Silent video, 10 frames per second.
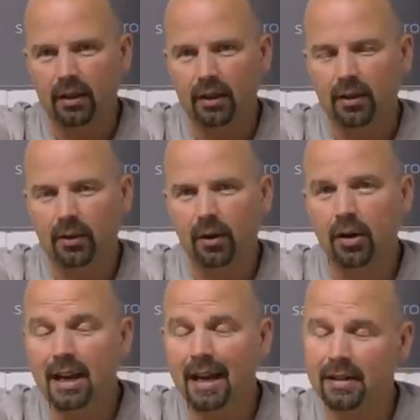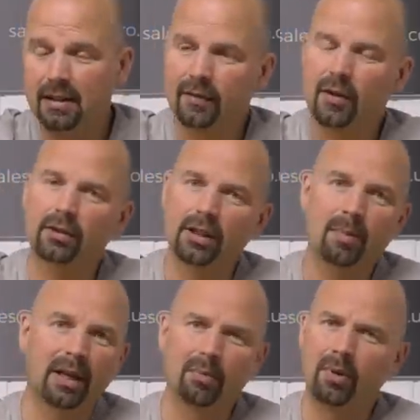You know, unless you've got a
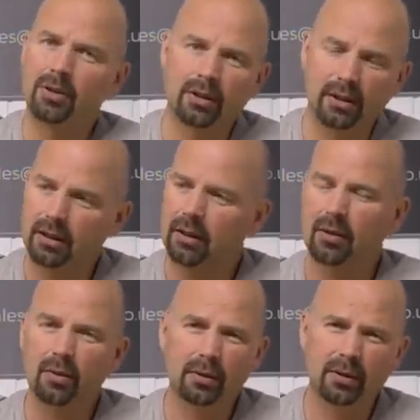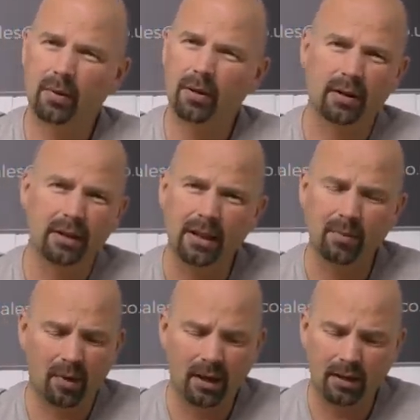bigger budget and you can go to one of the
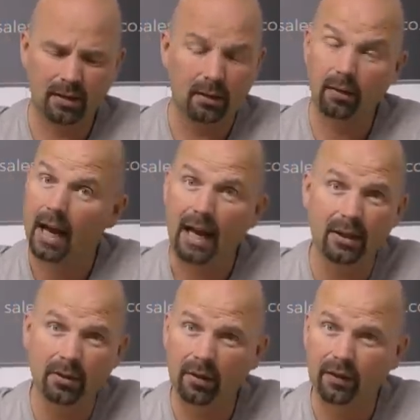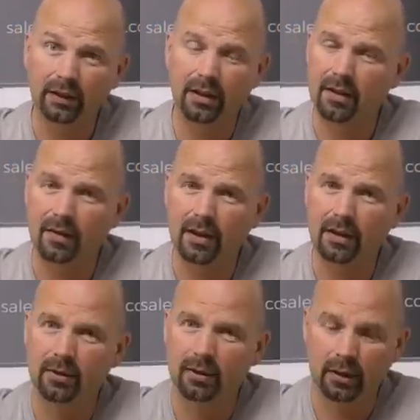name brands. You know, the Hydor filters are very
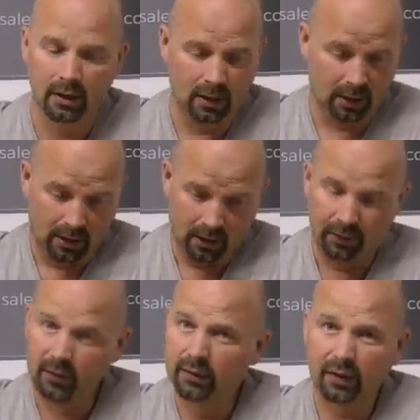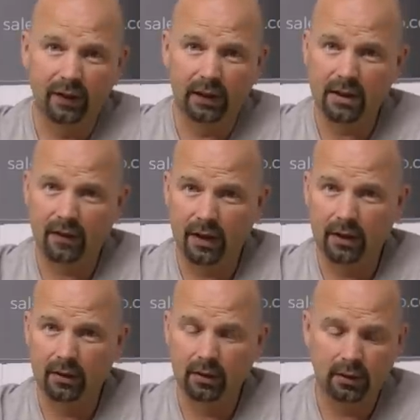good. Fluval filters are very
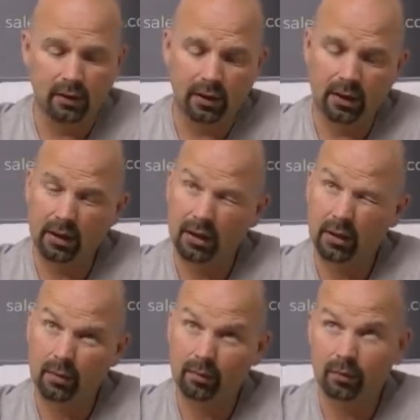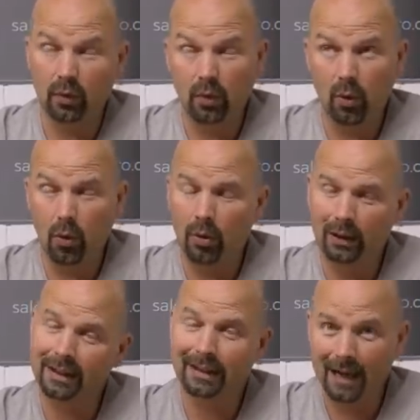good. The
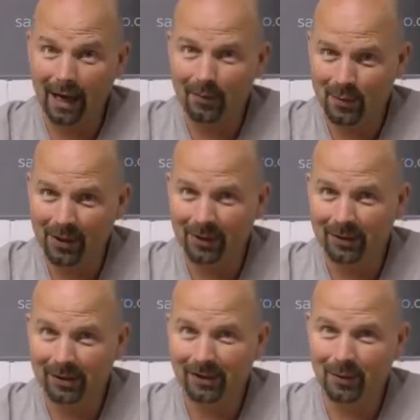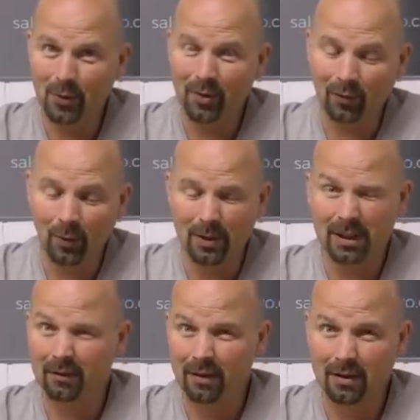older Eheims are good. The Pro 4
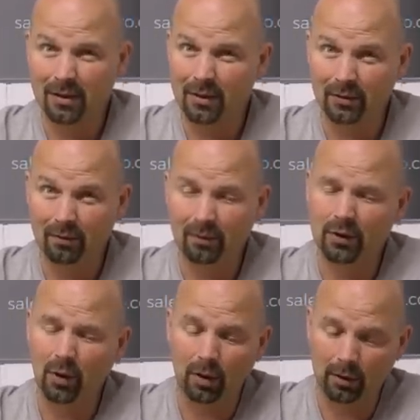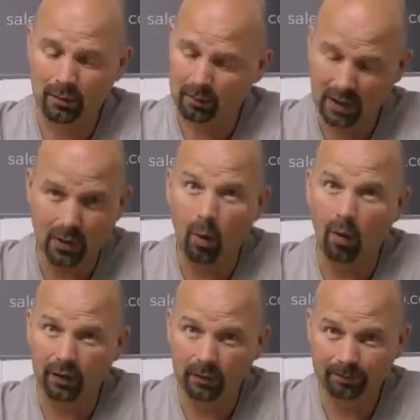series is
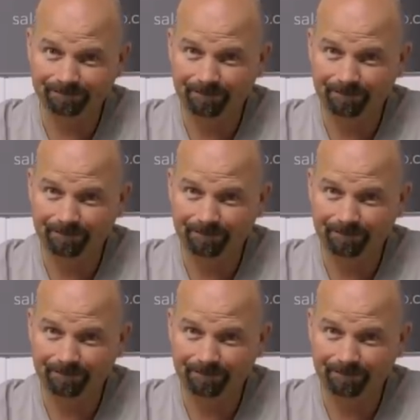awful.